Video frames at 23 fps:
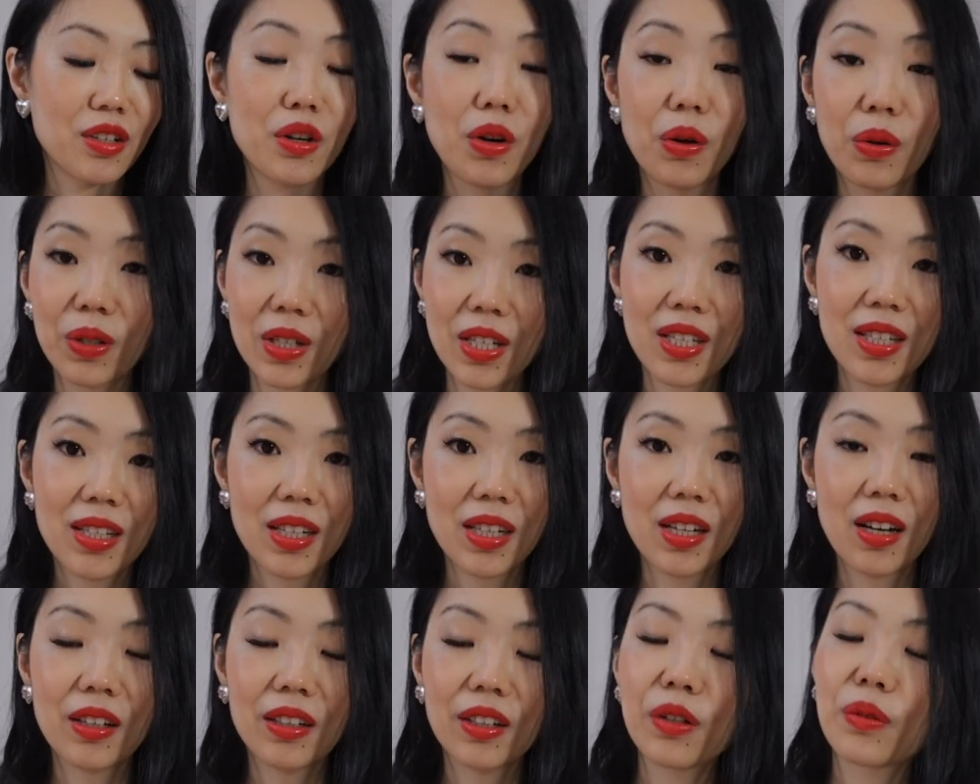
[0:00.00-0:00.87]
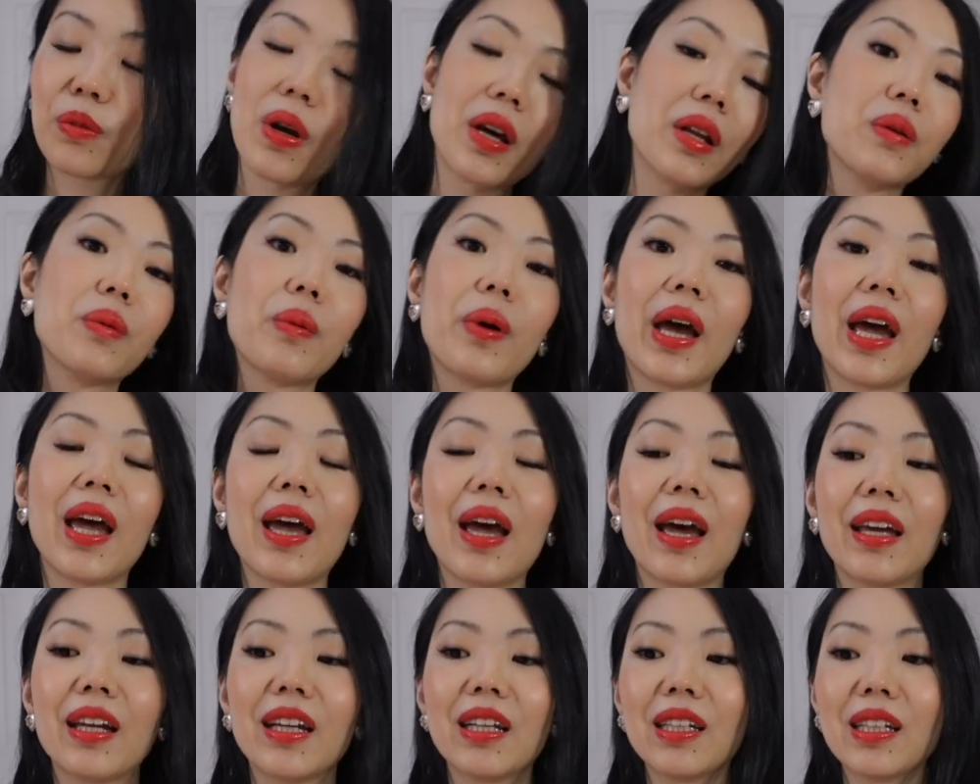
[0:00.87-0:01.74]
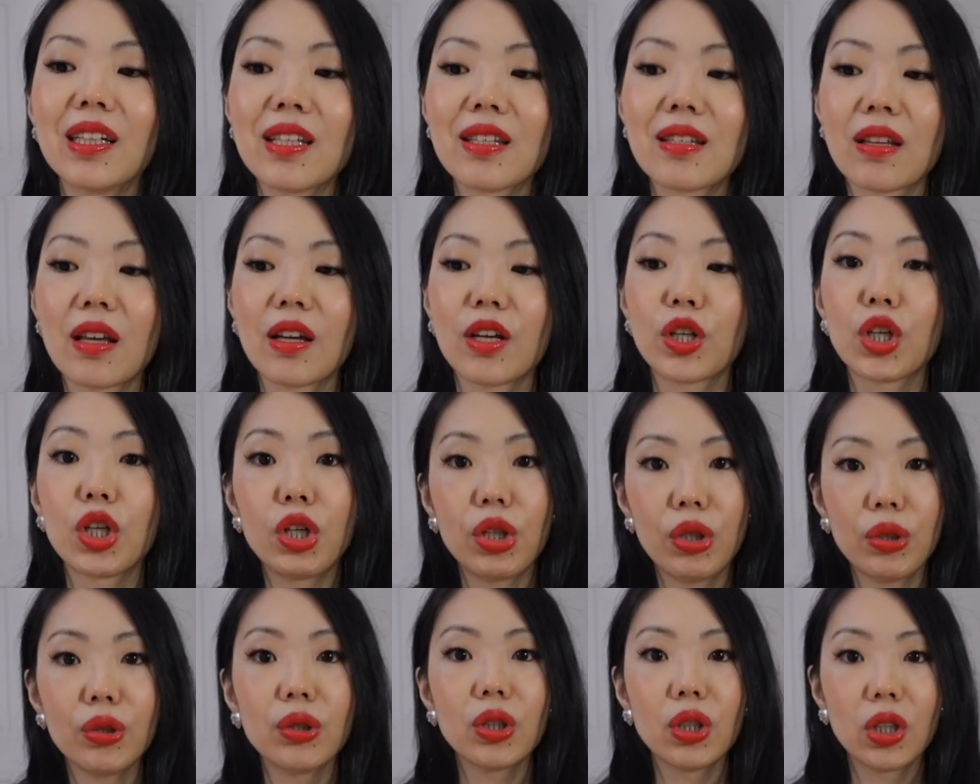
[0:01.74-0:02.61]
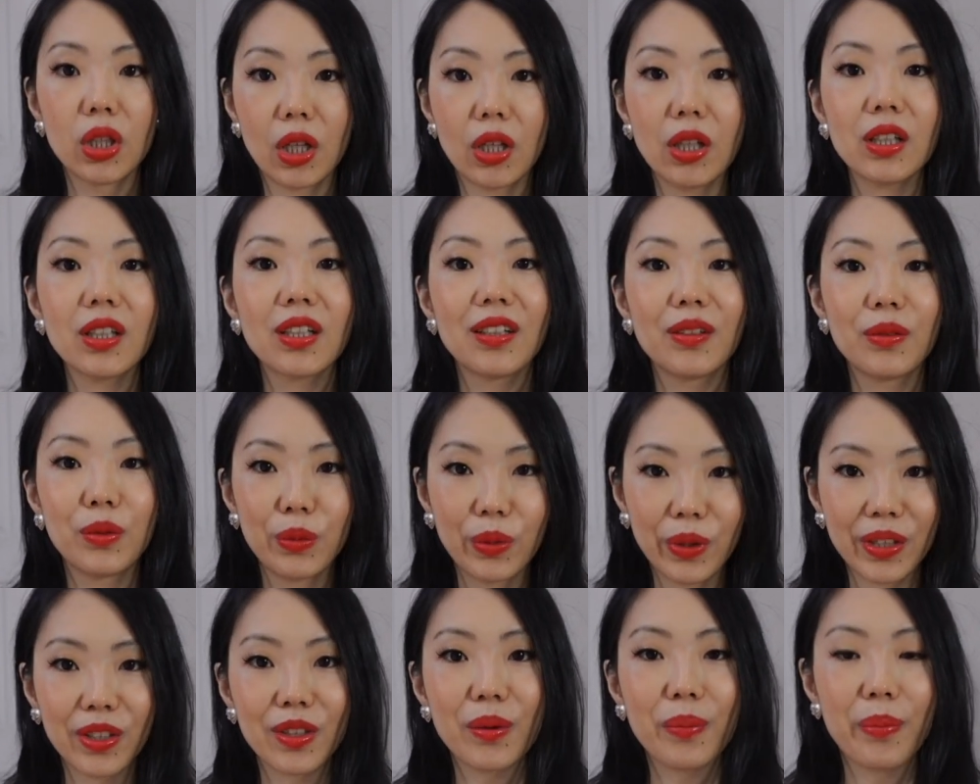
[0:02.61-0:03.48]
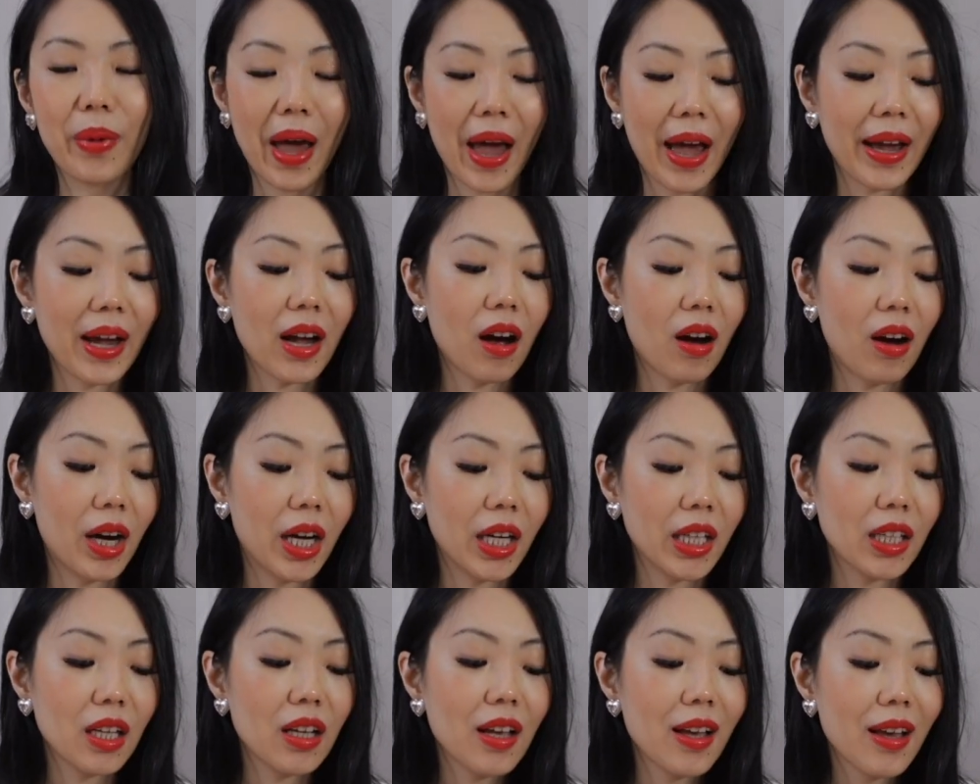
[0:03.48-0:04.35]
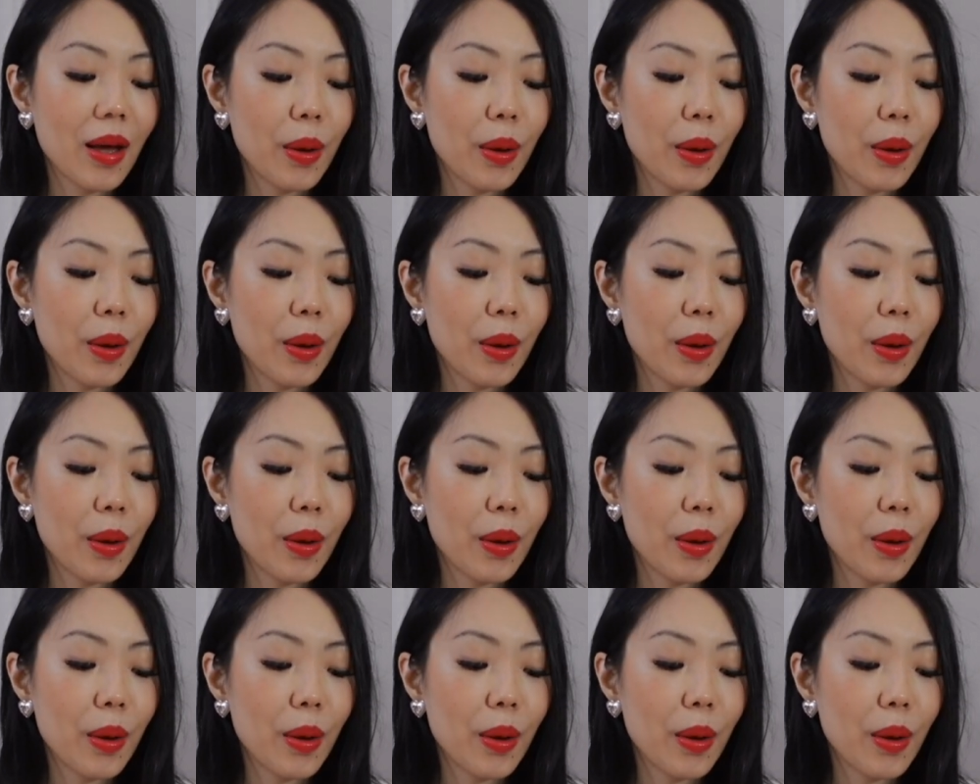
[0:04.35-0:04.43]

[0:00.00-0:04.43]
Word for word: noticed it on the runway and it is a cute look with the bag on,